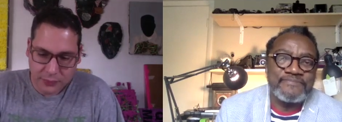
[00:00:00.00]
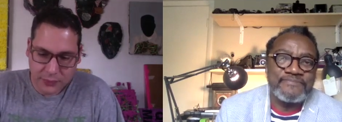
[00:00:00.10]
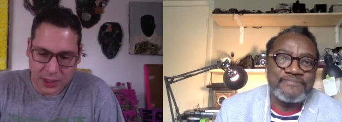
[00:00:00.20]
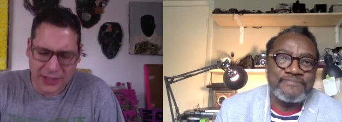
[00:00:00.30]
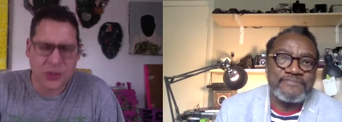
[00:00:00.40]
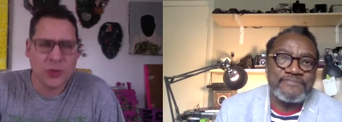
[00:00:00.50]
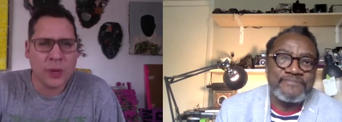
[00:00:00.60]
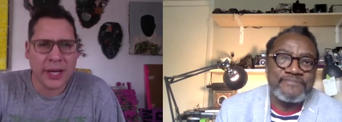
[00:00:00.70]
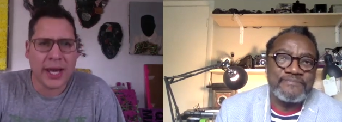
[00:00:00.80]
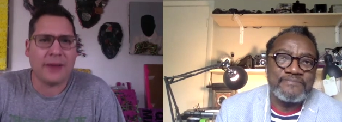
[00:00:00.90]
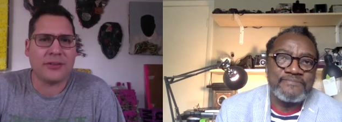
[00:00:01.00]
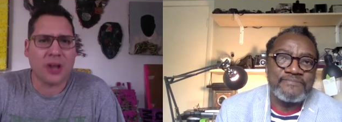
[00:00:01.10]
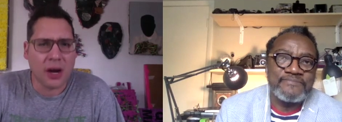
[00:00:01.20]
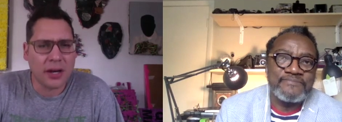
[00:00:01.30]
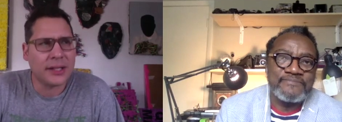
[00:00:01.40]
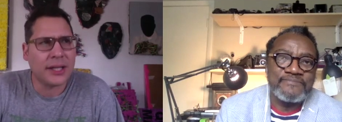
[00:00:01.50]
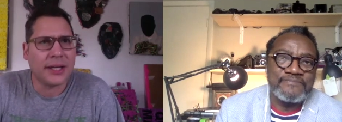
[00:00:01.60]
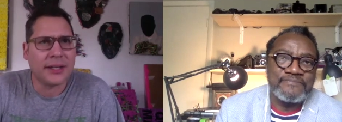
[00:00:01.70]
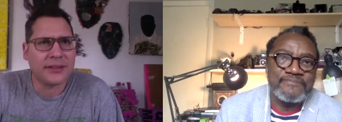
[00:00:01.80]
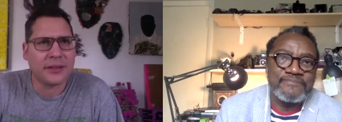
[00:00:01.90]
Speaker 1: I do want to have talk
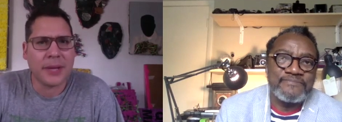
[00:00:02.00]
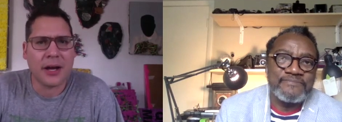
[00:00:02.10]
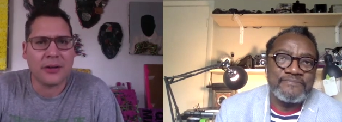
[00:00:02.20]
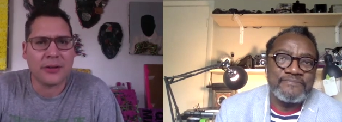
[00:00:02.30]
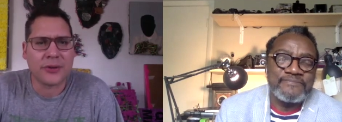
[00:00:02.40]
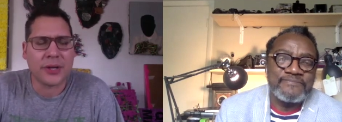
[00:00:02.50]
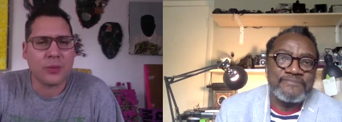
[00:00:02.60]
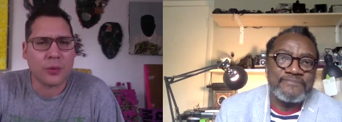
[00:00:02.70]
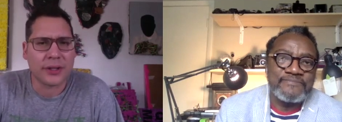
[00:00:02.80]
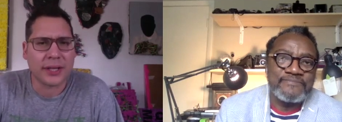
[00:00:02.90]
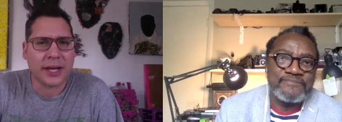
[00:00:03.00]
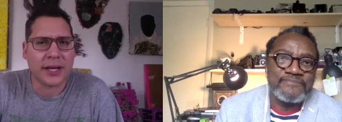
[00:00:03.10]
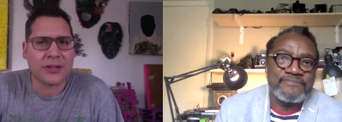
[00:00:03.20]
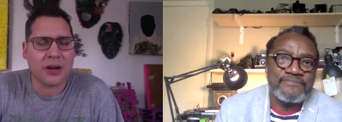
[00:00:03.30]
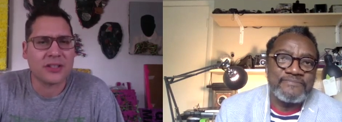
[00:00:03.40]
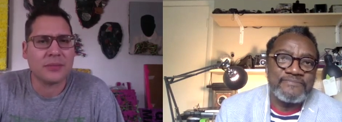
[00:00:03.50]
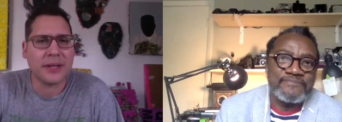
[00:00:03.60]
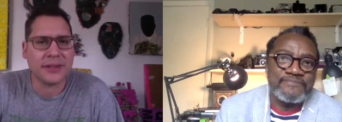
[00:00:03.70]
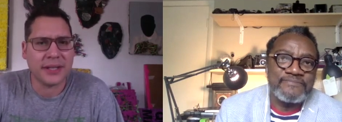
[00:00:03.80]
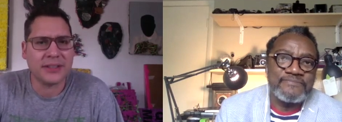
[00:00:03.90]
like somehow create work that kind of talks
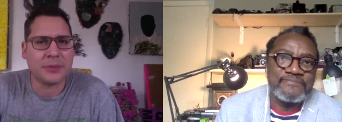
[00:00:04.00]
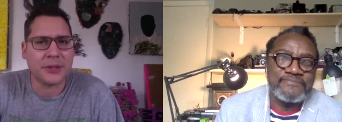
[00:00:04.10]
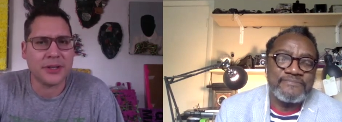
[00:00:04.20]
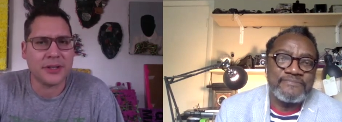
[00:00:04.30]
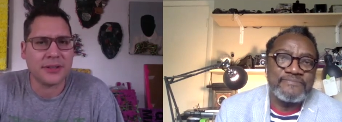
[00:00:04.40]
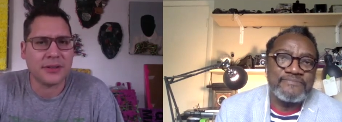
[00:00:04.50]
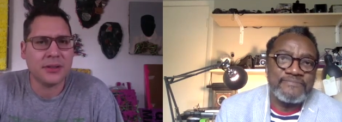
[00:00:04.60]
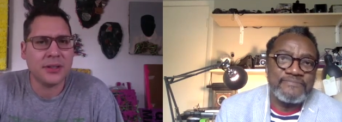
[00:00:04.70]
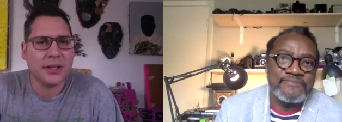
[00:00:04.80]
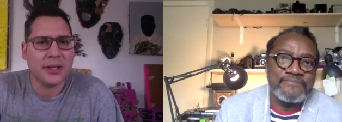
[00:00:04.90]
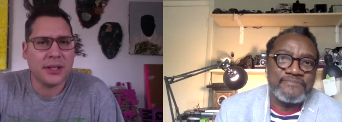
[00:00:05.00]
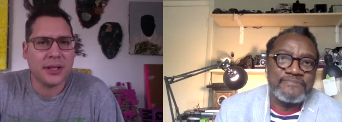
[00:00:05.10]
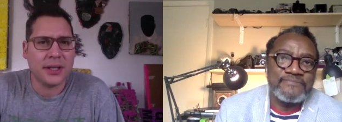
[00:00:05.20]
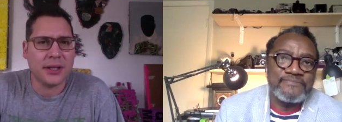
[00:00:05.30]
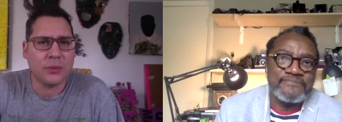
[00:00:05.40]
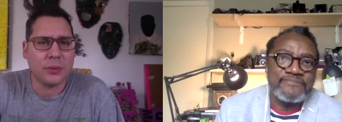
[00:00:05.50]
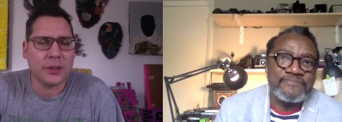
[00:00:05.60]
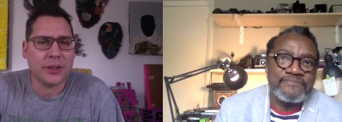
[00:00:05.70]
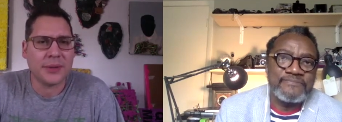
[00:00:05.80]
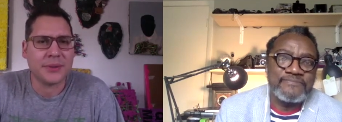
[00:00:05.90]
about that experience and and
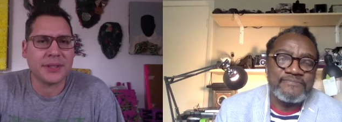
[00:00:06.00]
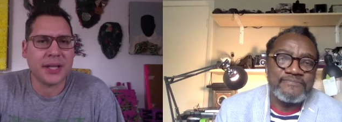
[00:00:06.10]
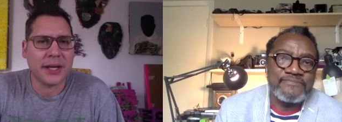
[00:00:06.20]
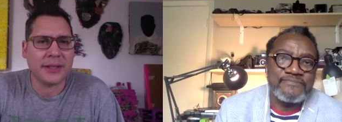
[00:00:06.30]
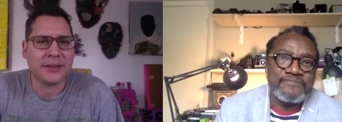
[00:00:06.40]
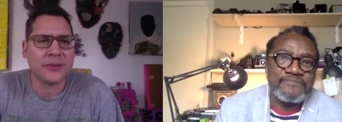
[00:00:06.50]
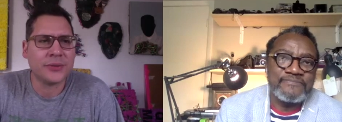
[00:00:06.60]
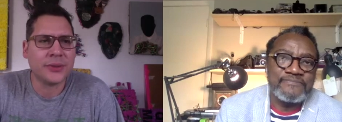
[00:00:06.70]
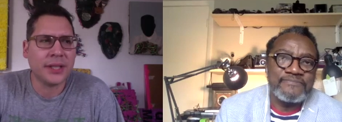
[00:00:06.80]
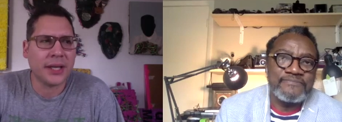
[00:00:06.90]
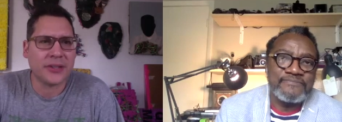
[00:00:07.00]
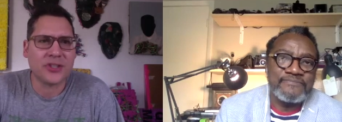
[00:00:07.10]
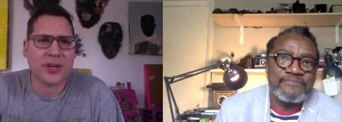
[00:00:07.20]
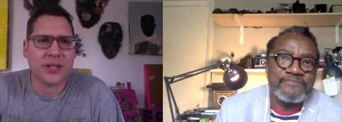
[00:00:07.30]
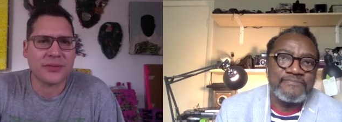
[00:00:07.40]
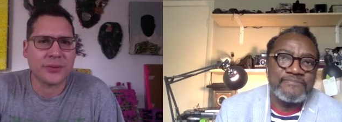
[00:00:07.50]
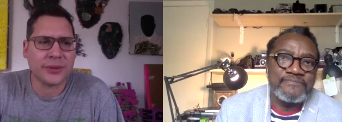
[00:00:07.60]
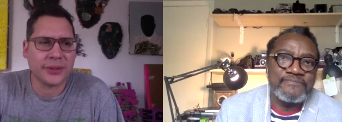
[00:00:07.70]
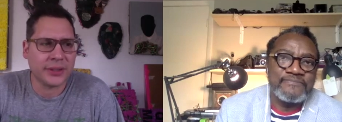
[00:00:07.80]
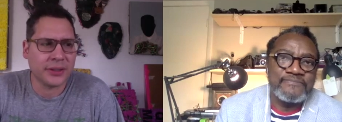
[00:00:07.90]
what that was like because it was really kind of stressful
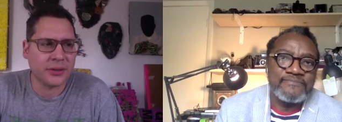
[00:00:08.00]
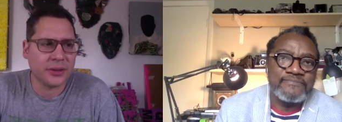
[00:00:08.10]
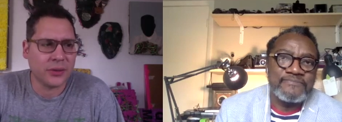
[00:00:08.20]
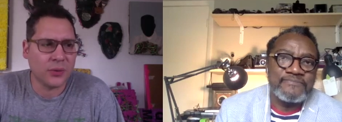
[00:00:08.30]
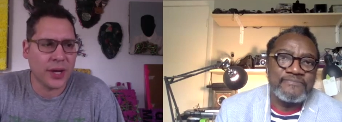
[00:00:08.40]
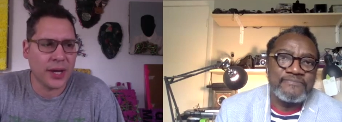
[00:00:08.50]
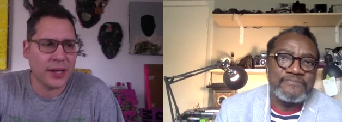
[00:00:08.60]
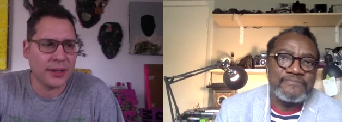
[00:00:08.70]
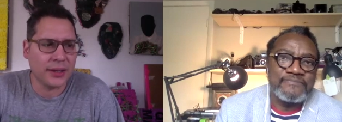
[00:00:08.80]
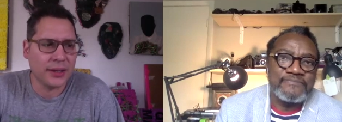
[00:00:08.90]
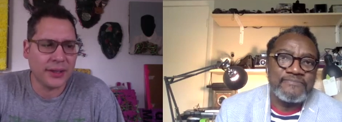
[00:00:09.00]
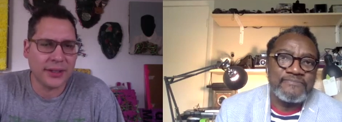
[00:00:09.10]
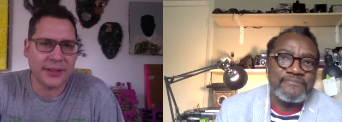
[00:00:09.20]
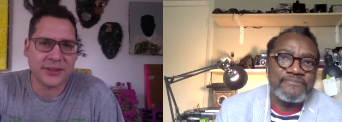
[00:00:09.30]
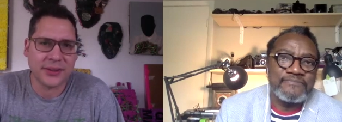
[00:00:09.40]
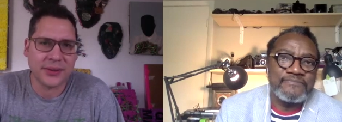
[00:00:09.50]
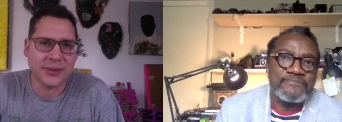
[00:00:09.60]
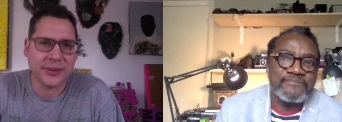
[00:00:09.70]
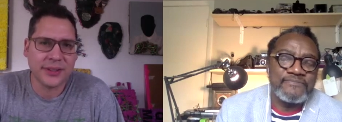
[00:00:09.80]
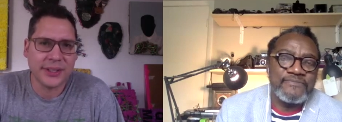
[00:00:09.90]
in, in, a, in a way and and so
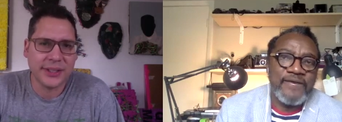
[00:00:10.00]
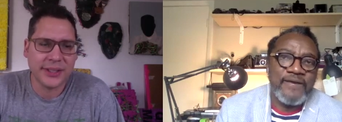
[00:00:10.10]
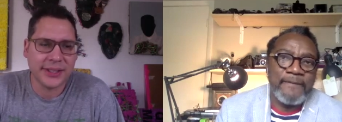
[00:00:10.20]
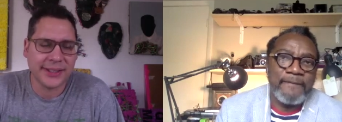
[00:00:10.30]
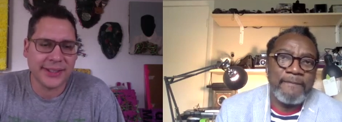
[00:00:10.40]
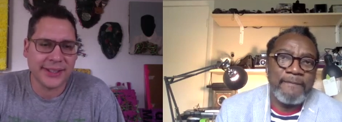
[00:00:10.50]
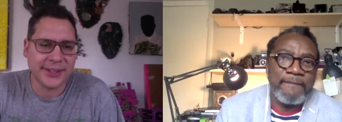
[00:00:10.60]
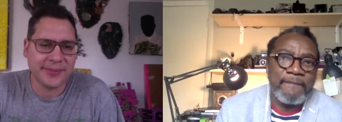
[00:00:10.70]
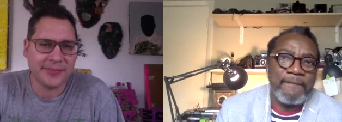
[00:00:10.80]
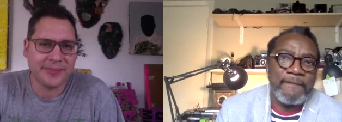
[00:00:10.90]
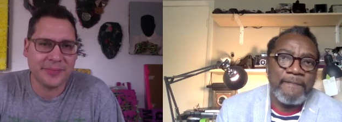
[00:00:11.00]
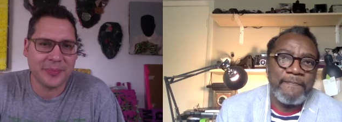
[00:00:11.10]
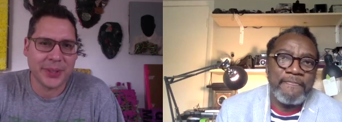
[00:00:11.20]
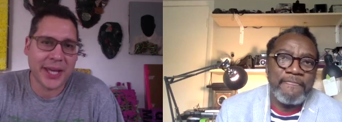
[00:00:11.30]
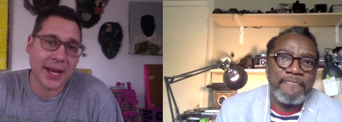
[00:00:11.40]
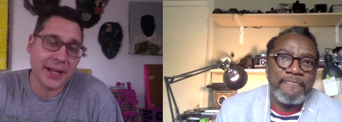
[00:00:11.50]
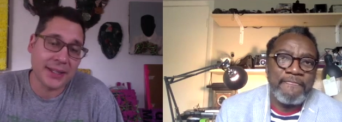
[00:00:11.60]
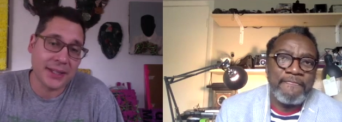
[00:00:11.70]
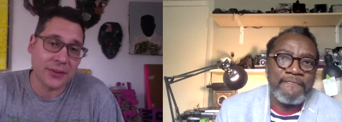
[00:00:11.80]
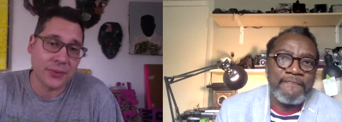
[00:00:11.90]
yeah uh, but yeah I
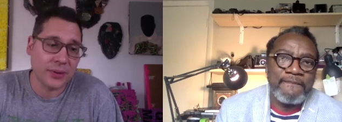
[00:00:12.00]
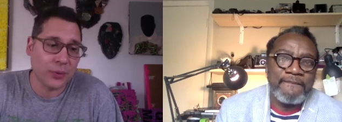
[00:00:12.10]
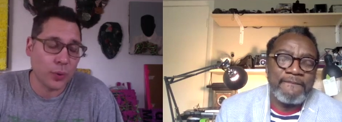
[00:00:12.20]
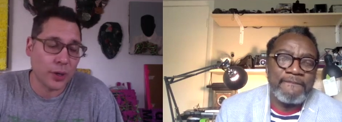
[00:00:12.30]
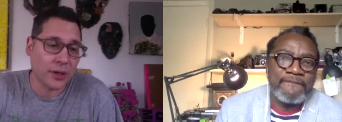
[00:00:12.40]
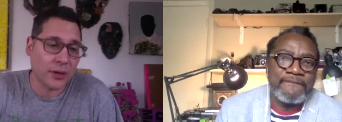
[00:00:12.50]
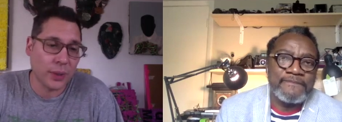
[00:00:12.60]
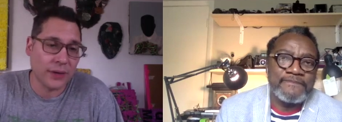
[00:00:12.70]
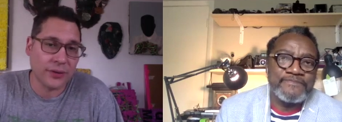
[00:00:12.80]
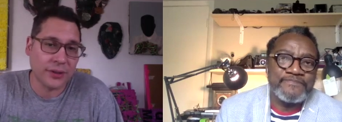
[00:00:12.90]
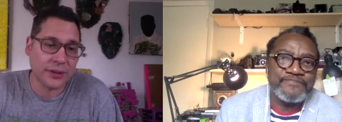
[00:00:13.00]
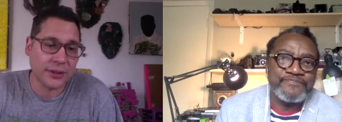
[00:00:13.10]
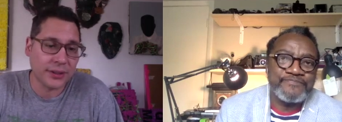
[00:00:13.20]
think the the work whatever